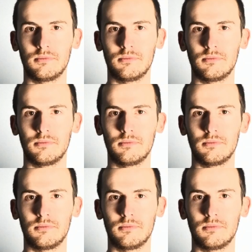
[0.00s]

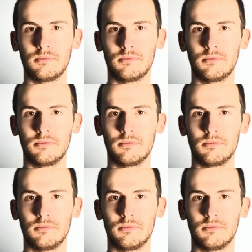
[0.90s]

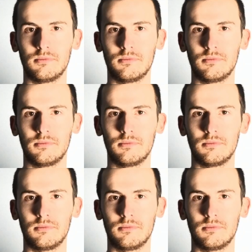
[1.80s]
(not speaking)